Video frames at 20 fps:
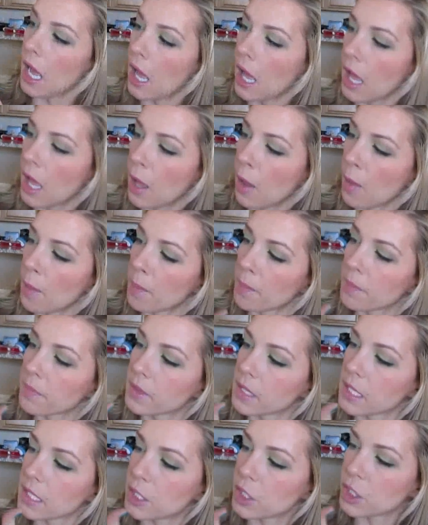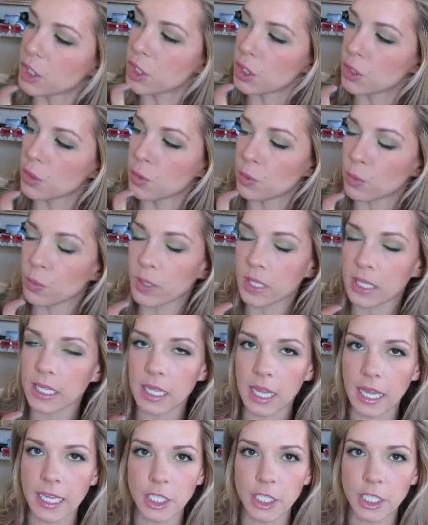Um, these two really